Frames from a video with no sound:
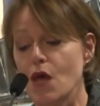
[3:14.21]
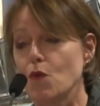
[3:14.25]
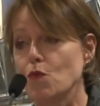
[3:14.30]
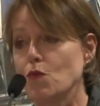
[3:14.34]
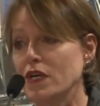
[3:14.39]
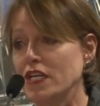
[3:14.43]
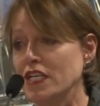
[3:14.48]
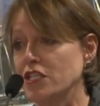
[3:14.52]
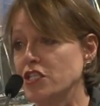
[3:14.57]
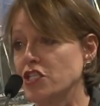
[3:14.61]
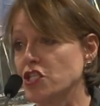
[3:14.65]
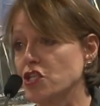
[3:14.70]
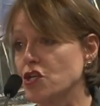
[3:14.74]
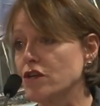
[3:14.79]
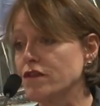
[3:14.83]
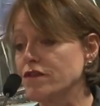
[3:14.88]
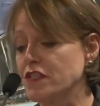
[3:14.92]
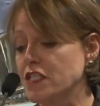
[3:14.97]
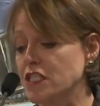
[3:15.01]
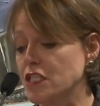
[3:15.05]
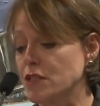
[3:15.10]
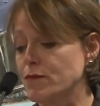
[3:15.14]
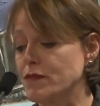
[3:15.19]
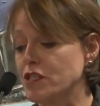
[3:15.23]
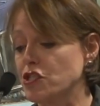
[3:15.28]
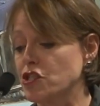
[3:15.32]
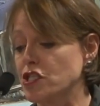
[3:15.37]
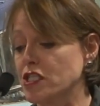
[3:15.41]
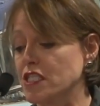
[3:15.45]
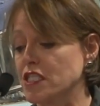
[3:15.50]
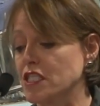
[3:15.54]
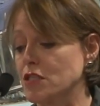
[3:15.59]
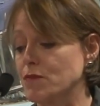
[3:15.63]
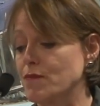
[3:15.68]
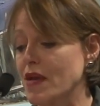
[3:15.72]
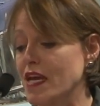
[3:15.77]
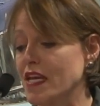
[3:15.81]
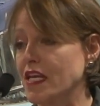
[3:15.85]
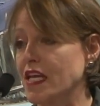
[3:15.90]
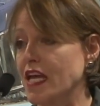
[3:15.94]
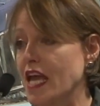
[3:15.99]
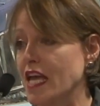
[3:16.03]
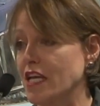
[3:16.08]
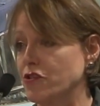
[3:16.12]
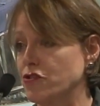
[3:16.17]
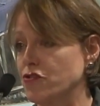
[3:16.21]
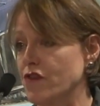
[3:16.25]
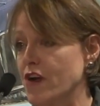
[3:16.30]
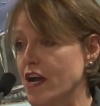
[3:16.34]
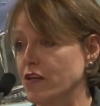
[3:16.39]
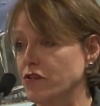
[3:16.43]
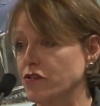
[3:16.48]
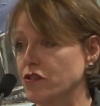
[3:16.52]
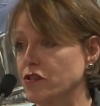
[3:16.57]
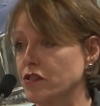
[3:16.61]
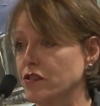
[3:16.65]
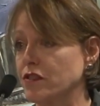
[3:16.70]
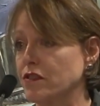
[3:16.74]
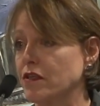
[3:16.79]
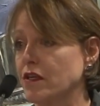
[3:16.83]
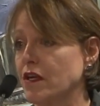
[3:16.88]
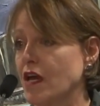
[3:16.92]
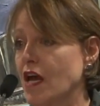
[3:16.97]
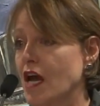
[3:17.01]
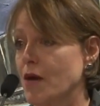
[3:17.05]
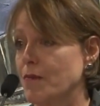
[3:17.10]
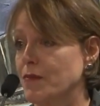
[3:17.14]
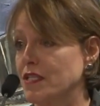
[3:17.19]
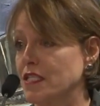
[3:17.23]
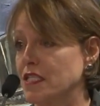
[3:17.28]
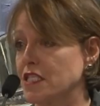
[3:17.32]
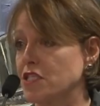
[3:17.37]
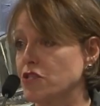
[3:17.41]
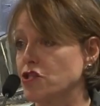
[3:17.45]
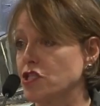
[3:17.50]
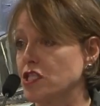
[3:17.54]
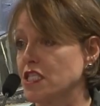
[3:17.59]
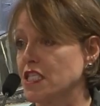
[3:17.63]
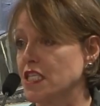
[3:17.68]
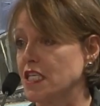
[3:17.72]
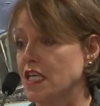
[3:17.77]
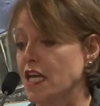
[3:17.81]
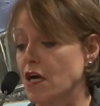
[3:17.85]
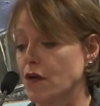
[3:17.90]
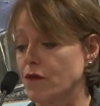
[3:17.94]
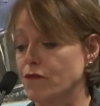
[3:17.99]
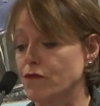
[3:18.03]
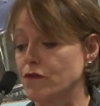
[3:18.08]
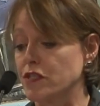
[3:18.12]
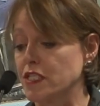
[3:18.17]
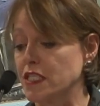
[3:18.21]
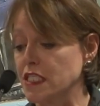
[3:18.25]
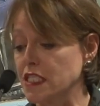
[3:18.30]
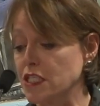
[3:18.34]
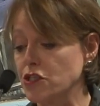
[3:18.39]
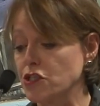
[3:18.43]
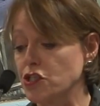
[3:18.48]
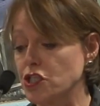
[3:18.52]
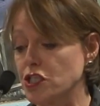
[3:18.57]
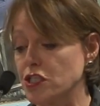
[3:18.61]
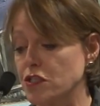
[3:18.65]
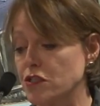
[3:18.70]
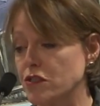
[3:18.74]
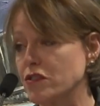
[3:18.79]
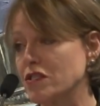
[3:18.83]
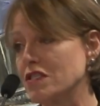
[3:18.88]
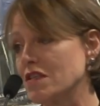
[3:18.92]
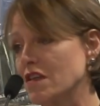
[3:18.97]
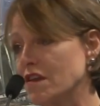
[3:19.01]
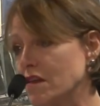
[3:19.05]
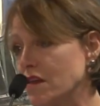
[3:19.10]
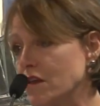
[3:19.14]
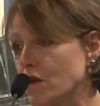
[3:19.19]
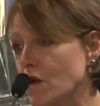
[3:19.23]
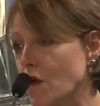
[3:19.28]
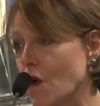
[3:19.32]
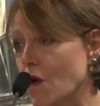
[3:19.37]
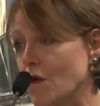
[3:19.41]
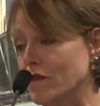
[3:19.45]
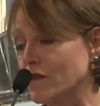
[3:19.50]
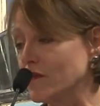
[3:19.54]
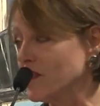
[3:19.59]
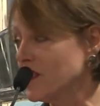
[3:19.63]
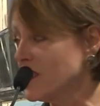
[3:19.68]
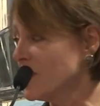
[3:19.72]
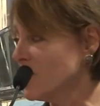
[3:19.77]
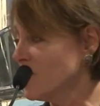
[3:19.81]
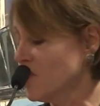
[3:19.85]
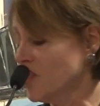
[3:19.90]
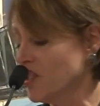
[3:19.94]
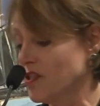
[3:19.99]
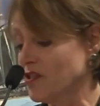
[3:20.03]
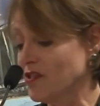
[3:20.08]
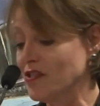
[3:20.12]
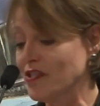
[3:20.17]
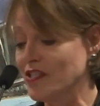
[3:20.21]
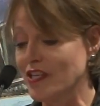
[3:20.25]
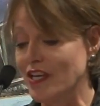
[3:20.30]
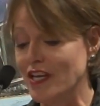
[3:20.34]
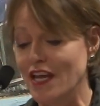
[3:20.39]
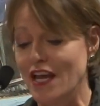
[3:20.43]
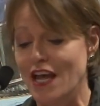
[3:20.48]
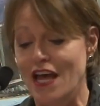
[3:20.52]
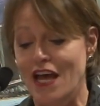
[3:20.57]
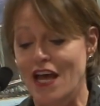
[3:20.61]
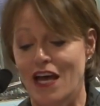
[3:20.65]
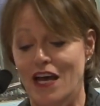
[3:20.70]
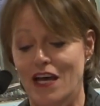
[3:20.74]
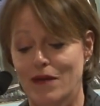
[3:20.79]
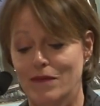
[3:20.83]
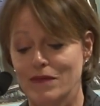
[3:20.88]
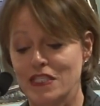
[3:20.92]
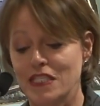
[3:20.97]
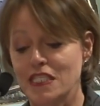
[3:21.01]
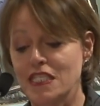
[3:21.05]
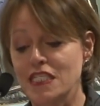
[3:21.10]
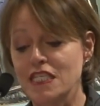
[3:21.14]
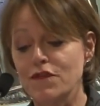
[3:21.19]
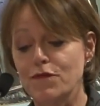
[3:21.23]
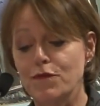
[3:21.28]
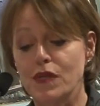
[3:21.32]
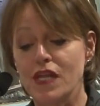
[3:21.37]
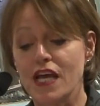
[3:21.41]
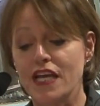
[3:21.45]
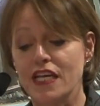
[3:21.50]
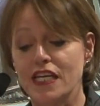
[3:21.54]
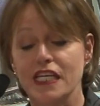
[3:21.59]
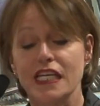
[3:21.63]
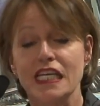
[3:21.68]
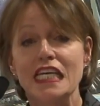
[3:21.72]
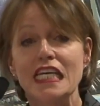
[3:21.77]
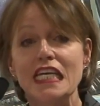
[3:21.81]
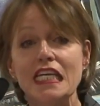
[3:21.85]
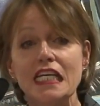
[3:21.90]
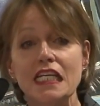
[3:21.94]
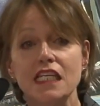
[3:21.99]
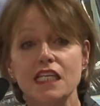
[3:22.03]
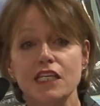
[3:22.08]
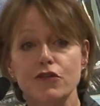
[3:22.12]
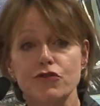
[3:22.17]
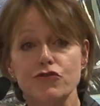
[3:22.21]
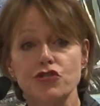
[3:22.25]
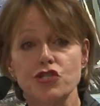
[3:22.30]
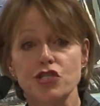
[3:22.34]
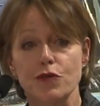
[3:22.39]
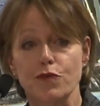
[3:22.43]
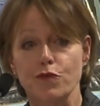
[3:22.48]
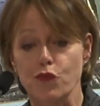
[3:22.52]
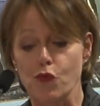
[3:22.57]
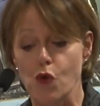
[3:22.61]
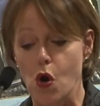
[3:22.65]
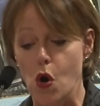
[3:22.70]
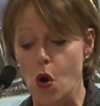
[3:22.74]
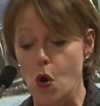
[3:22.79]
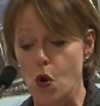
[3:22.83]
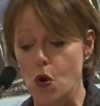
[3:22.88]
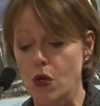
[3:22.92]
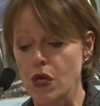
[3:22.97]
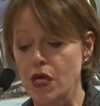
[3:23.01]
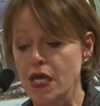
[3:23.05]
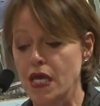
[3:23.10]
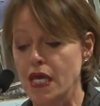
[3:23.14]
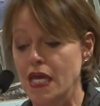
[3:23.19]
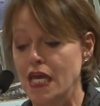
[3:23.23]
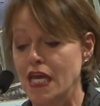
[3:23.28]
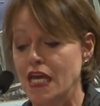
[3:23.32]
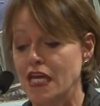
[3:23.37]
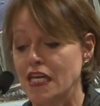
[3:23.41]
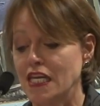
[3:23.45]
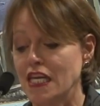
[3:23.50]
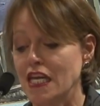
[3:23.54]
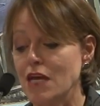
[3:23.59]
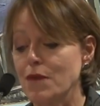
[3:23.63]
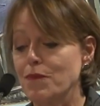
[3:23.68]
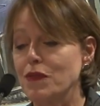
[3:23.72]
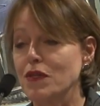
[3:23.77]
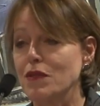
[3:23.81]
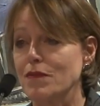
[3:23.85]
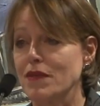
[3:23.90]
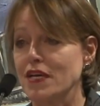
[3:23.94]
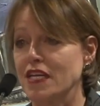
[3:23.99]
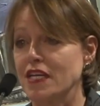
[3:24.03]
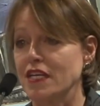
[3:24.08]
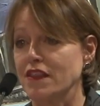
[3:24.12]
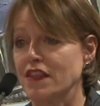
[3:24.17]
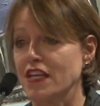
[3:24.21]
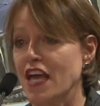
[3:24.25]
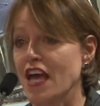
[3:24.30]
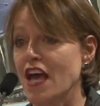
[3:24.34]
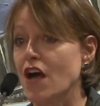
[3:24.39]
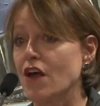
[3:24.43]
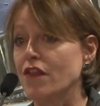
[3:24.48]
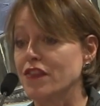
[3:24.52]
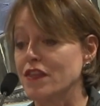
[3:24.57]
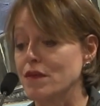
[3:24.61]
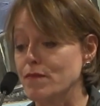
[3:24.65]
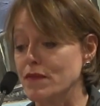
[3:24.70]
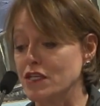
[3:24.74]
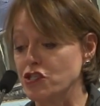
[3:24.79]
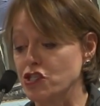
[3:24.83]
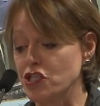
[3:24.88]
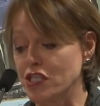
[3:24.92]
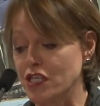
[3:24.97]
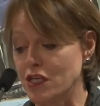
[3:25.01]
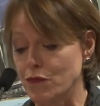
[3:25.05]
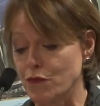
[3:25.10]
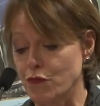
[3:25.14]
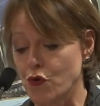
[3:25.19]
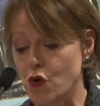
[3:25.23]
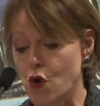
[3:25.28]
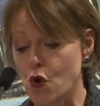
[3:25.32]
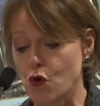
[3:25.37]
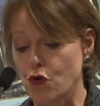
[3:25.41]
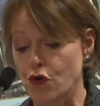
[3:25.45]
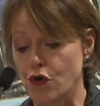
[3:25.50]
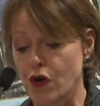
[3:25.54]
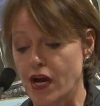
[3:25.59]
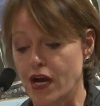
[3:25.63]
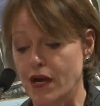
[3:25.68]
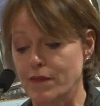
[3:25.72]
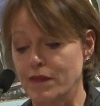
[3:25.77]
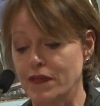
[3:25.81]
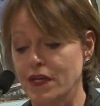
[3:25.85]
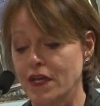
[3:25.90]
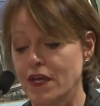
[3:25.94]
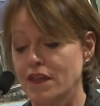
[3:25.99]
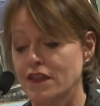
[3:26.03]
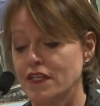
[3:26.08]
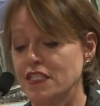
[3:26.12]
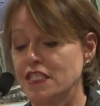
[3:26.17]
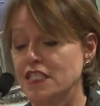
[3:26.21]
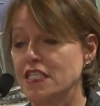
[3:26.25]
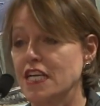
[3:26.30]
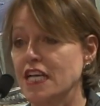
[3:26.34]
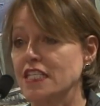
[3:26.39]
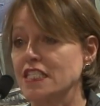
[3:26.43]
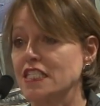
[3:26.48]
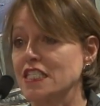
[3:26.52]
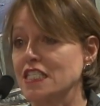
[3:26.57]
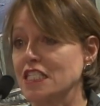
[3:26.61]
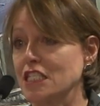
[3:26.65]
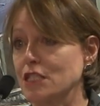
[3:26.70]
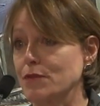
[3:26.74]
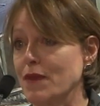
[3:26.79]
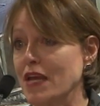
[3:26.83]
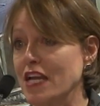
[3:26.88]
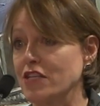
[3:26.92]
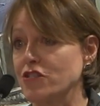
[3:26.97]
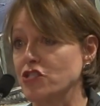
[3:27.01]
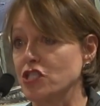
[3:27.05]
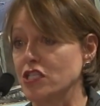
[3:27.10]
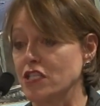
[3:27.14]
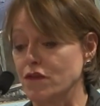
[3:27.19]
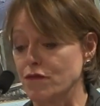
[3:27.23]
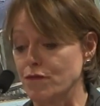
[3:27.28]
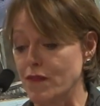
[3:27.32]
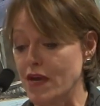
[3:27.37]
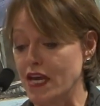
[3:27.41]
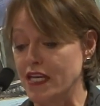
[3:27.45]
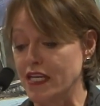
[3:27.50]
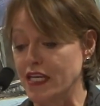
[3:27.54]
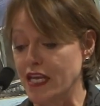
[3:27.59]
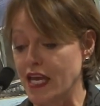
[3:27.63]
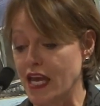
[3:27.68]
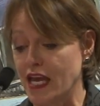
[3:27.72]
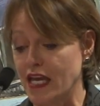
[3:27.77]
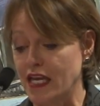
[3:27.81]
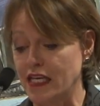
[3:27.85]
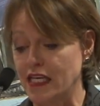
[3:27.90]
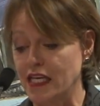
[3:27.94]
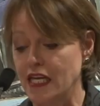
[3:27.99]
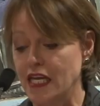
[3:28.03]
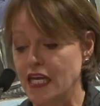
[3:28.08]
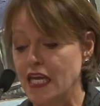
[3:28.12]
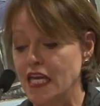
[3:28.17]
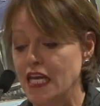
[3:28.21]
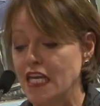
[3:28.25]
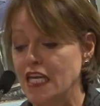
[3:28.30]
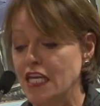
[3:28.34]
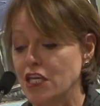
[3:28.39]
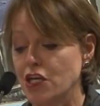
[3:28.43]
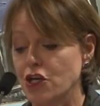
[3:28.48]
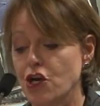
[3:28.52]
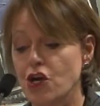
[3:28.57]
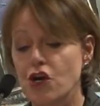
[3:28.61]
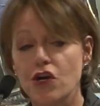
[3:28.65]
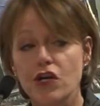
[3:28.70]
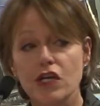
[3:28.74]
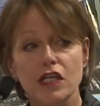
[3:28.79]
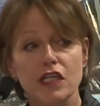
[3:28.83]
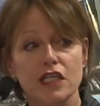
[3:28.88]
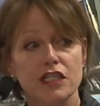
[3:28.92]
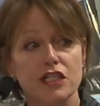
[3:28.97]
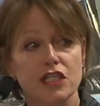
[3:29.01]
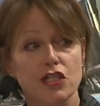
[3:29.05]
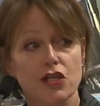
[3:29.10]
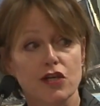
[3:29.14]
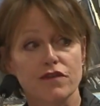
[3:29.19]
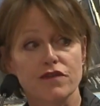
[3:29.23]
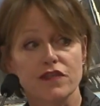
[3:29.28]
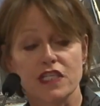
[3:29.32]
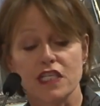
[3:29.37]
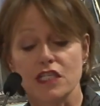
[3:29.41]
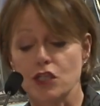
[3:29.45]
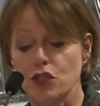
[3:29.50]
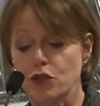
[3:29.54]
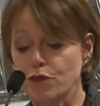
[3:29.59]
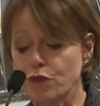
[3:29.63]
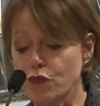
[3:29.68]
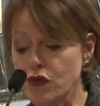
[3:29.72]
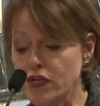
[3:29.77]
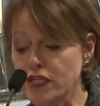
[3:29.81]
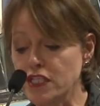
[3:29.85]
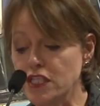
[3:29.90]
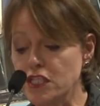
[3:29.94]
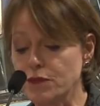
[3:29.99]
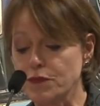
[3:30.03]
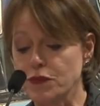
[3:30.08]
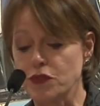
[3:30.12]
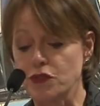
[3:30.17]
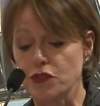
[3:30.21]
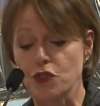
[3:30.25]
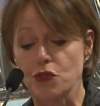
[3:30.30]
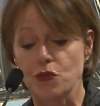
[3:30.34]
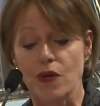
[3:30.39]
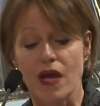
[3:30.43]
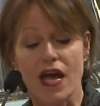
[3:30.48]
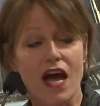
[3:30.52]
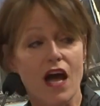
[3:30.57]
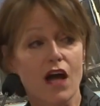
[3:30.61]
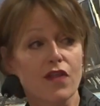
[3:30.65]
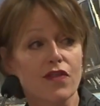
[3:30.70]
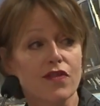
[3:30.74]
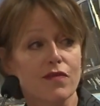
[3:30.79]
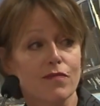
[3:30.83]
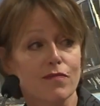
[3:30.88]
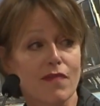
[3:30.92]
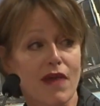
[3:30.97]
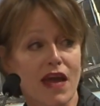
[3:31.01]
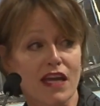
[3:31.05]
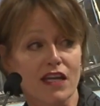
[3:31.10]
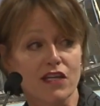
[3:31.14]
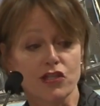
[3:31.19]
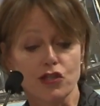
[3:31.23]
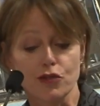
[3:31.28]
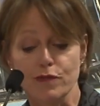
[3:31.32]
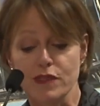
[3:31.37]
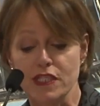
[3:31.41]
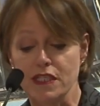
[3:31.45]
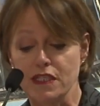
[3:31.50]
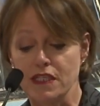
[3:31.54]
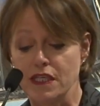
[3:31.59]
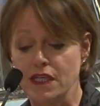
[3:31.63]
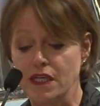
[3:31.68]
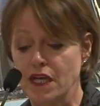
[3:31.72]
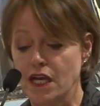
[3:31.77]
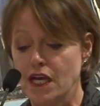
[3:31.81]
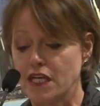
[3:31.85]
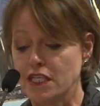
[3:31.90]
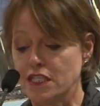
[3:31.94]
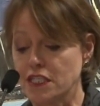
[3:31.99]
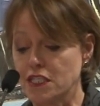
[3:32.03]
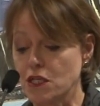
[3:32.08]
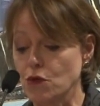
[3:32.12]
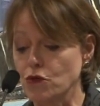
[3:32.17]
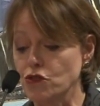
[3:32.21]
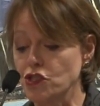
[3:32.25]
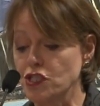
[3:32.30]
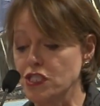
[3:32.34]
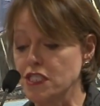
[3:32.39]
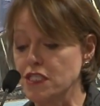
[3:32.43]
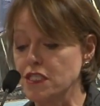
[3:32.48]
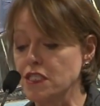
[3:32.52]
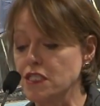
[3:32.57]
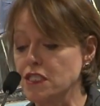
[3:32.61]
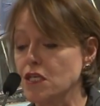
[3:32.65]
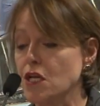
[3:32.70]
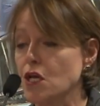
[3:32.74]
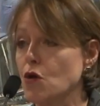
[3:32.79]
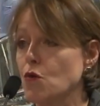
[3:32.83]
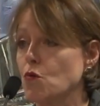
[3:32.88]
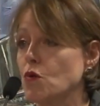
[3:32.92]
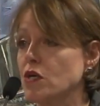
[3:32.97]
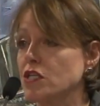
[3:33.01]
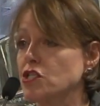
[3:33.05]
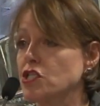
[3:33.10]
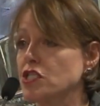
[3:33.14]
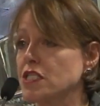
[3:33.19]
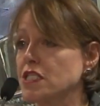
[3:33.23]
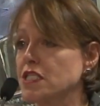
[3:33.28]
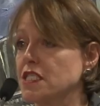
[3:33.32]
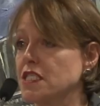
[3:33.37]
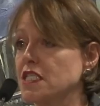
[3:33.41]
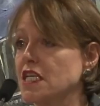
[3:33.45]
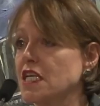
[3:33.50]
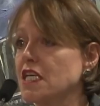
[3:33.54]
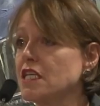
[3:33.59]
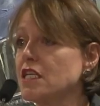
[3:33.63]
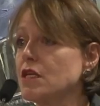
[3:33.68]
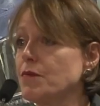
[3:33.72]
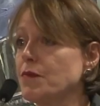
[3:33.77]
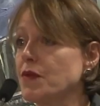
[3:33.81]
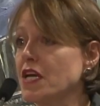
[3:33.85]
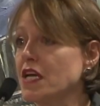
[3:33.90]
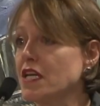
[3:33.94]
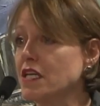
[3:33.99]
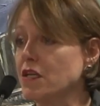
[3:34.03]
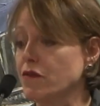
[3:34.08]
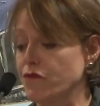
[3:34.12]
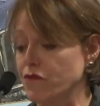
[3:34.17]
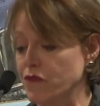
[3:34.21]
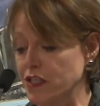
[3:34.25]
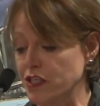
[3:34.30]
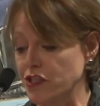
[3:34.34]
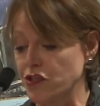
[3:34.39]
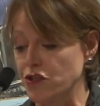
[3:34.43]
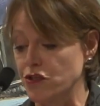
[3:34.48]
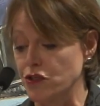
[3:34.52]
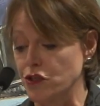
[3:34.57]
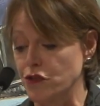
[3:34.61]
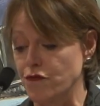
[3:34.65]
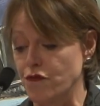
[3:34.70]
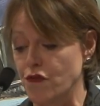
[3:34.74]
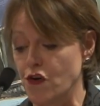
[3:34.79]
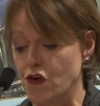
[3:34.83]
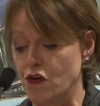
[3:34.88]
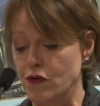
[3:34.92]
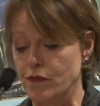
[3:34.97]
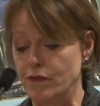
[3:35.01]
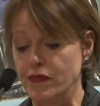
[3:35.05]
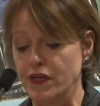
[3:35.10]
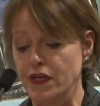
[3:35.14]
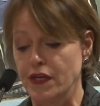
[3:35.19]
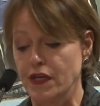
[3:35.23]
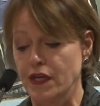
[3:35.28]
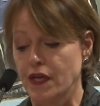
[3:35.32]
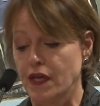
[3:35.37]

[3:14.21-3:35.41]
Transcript: When he served as Michigan's Medicaid director, a position he held for six years, a little over six years, um, Steve played a key leadership role in implementing the Healthy Michigan program, the state's expansion of Medicaid. He currently serves as principal to Health Management Associates, which is an independent research firm